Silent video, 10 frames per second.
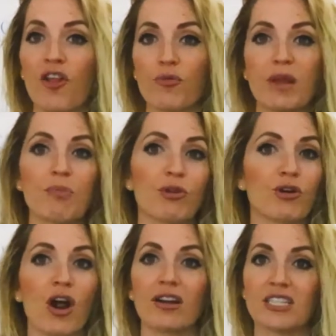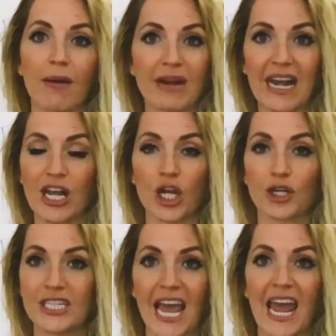other people are not dominating
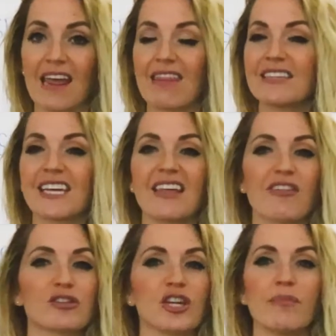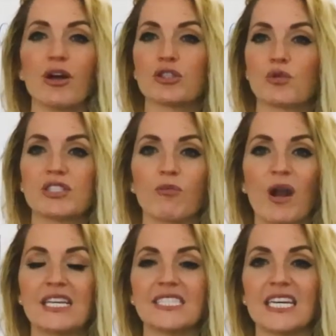your day, things like that. There's gonna be all sorts of
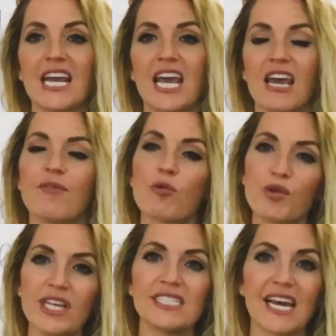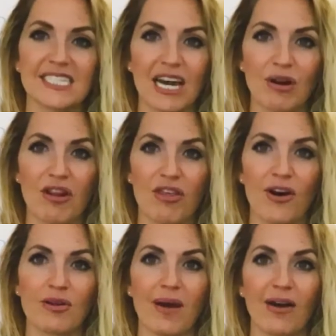ways that if you really sat down and
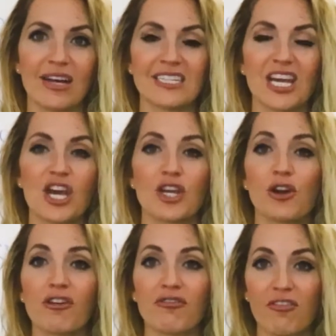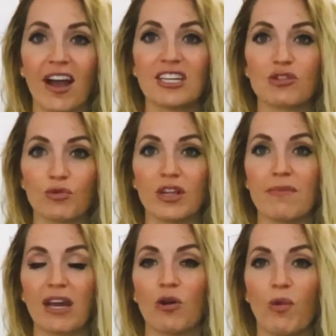thought about it, you're gonna find to really
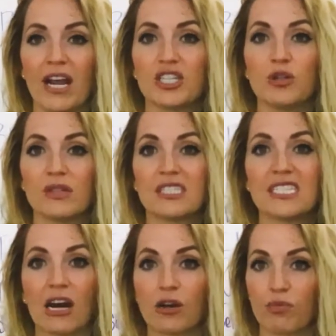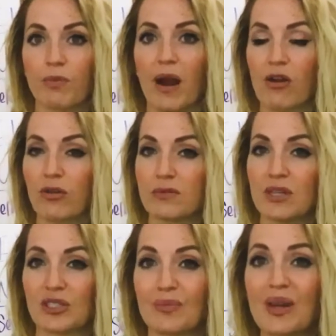make a way to sit down and prepare those
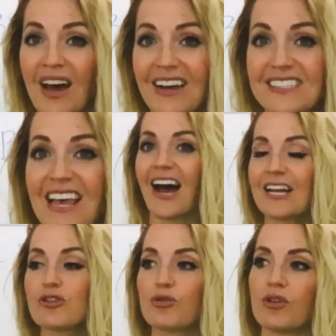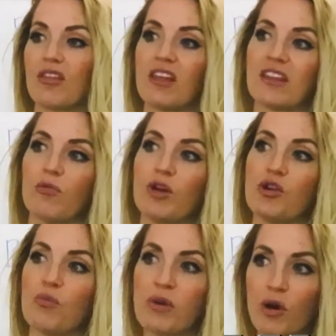meals because I truly think that when
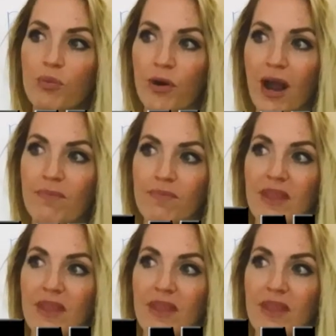you meal prep,